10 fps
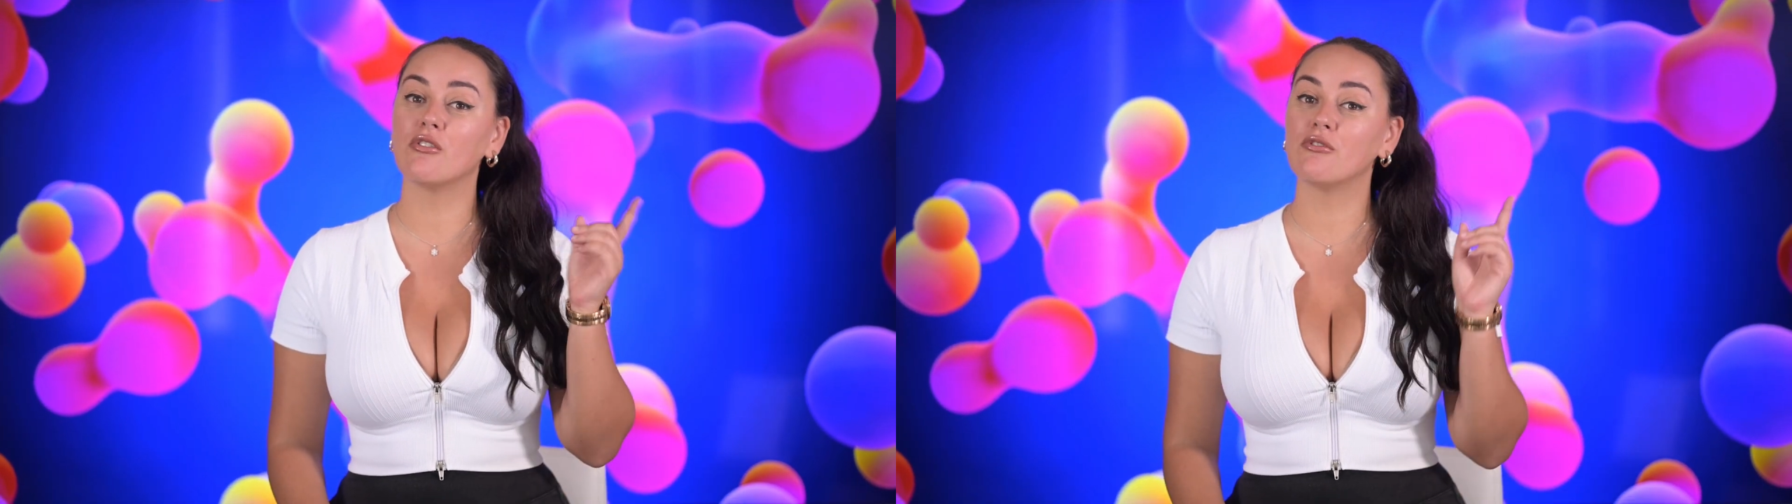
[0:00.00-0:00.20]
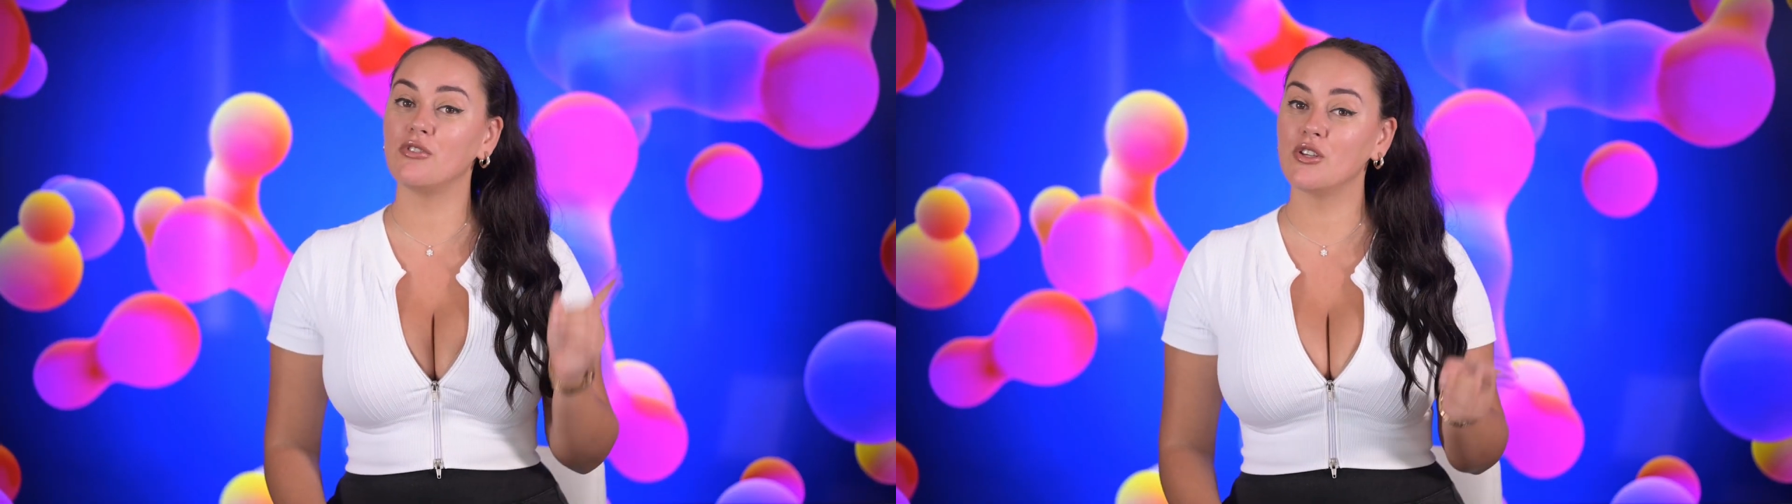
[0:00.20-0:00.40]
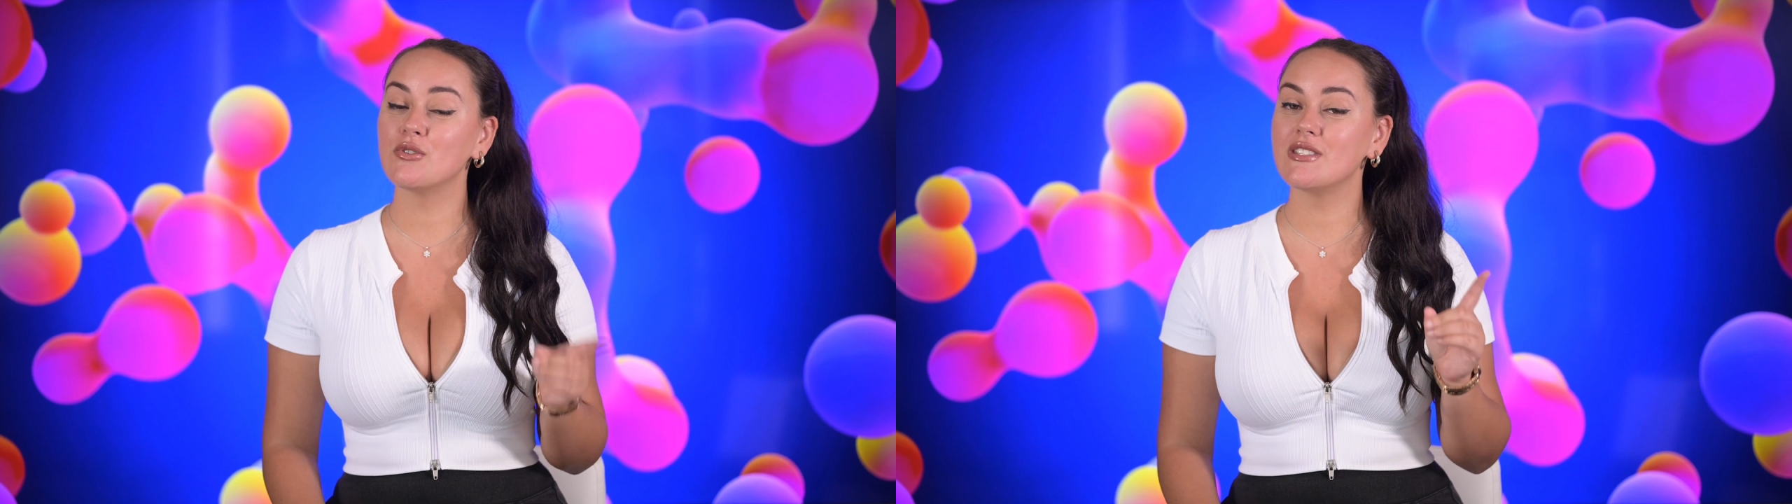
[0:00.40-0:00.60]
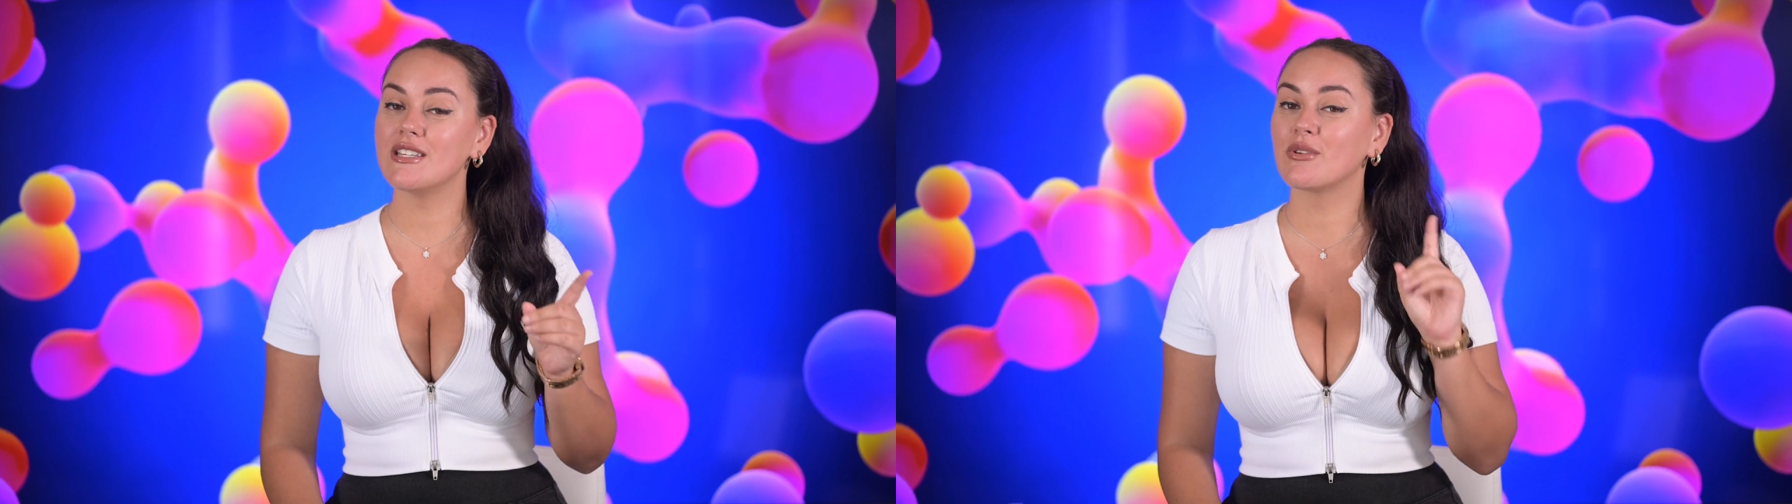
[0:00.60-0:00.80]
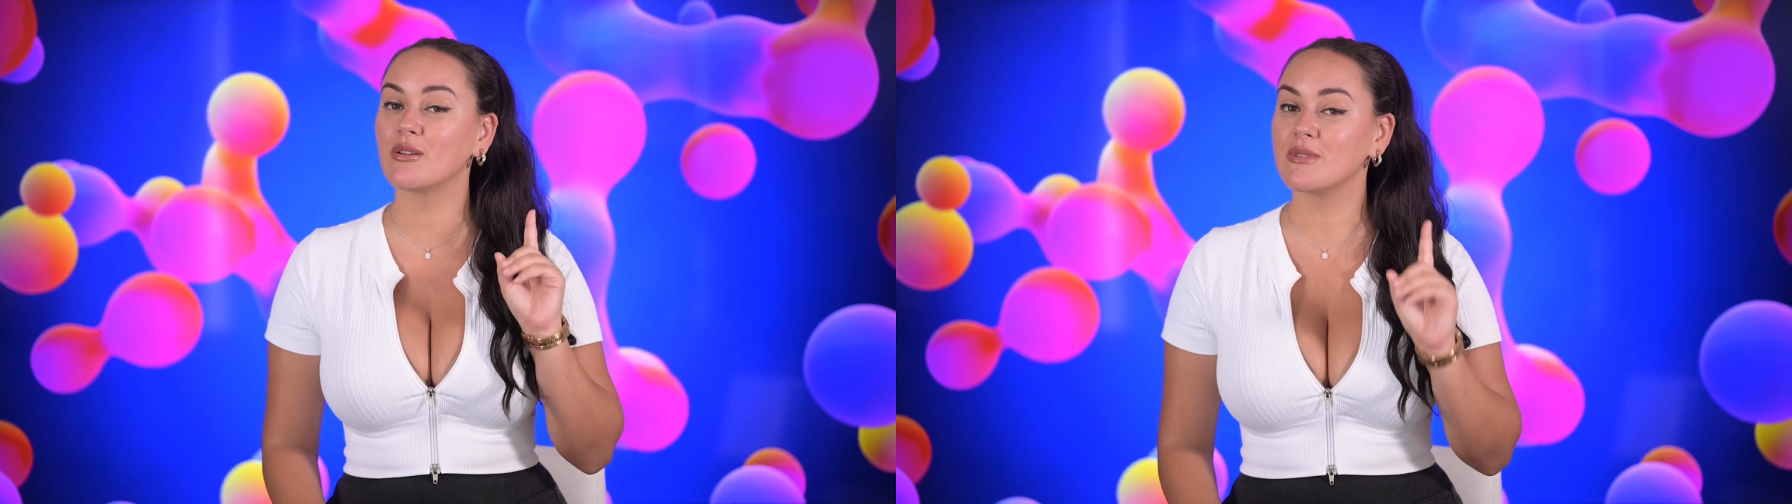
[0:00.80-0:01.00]
a few
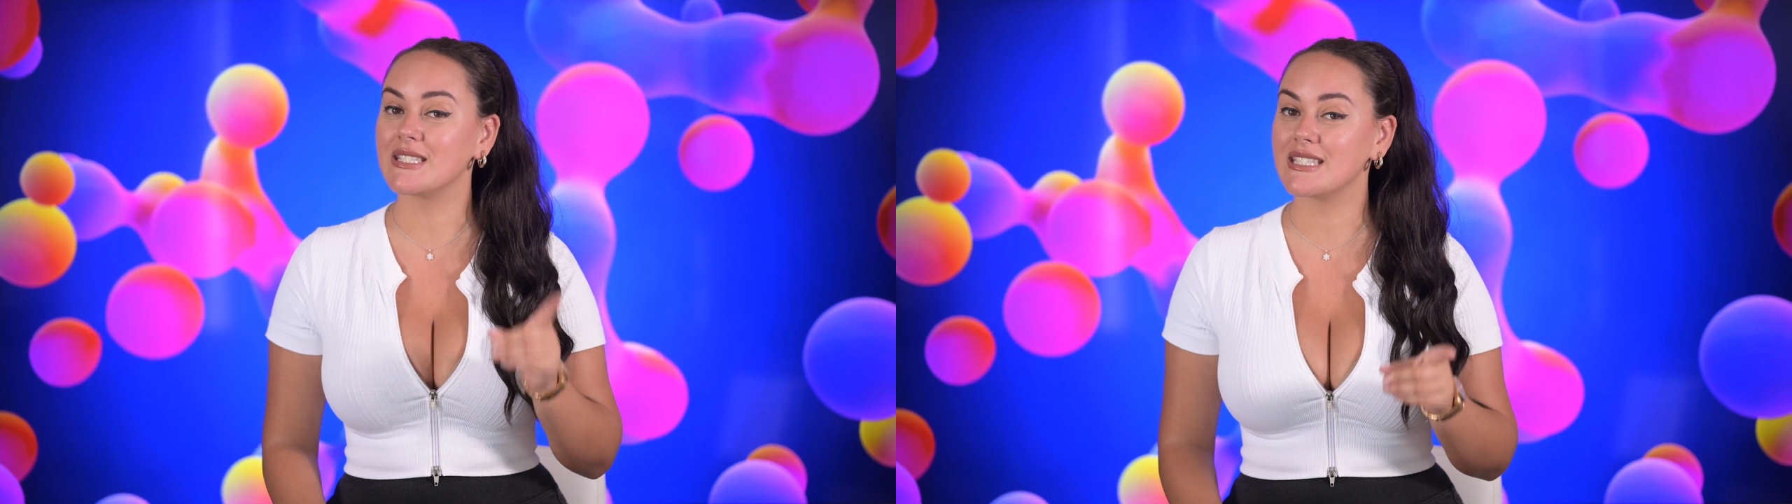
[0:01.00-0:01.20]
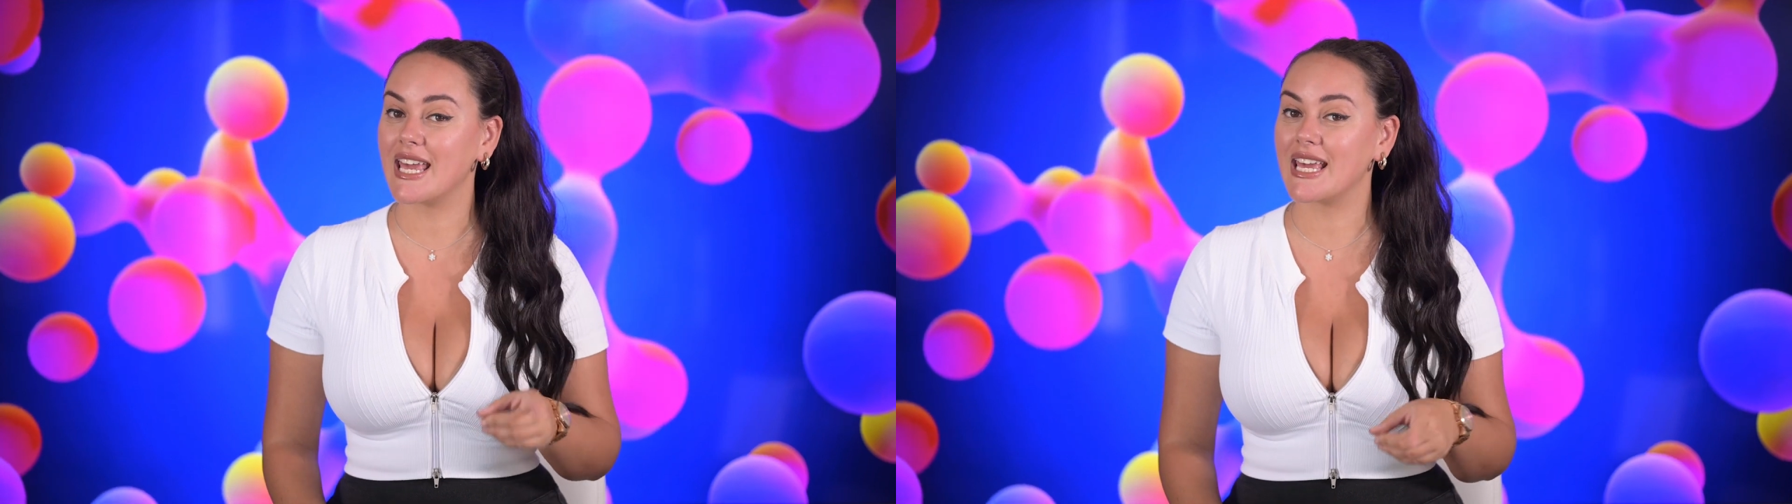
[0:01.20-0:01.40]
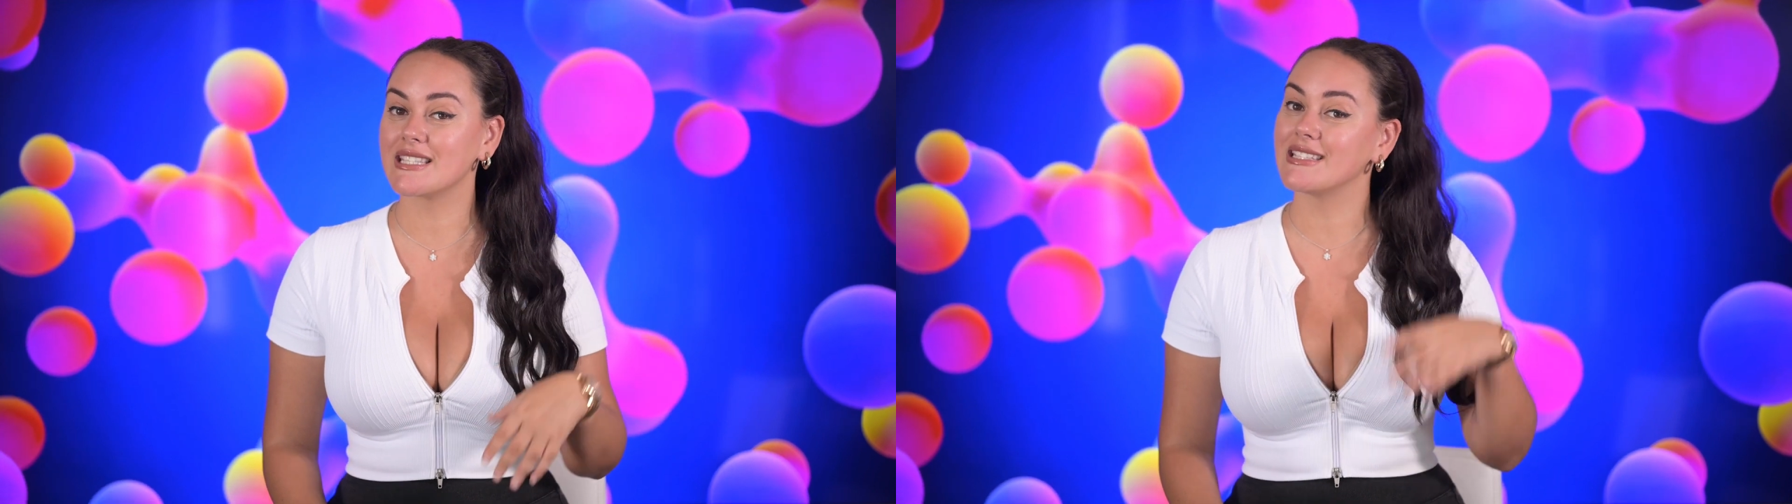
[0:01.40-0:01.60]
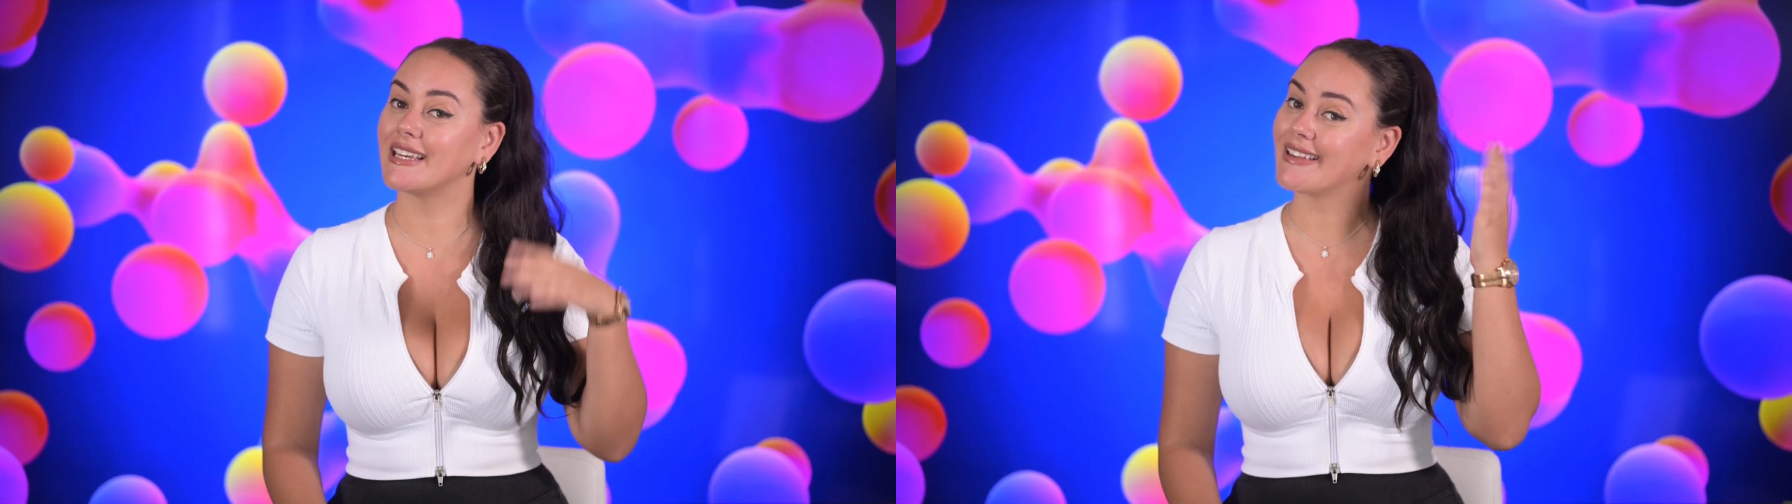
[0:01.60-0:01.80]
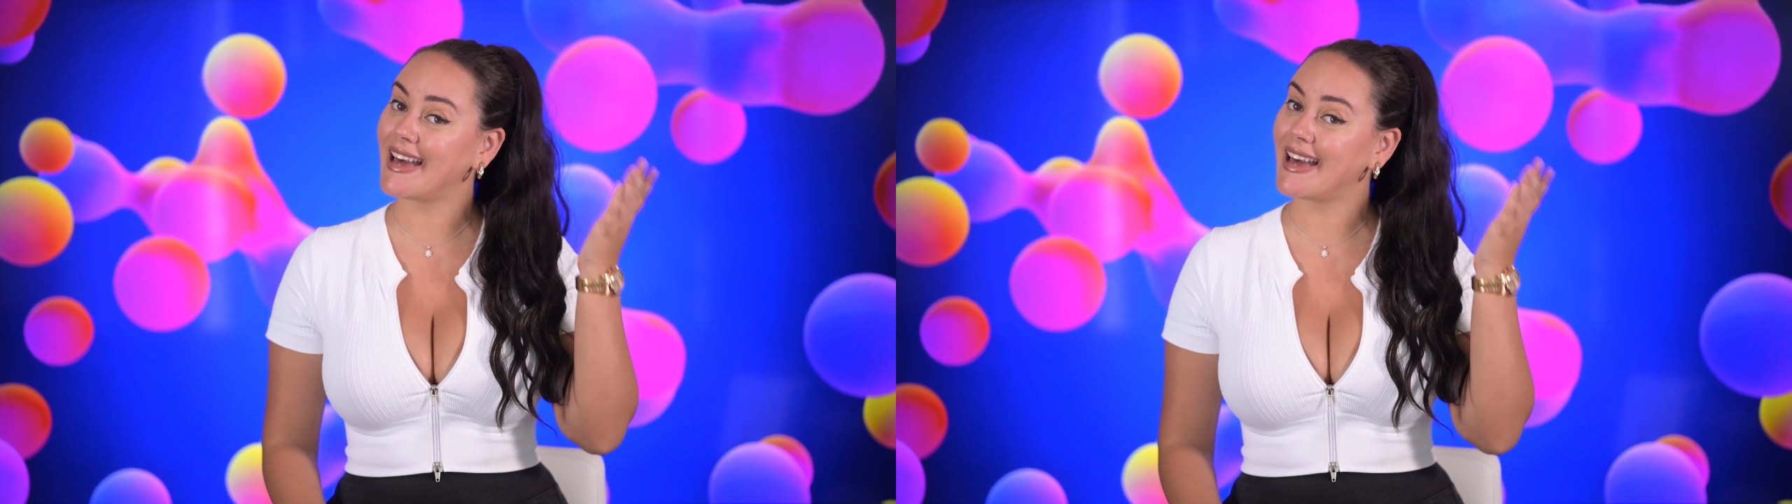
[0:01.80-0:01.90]
secret mistakes data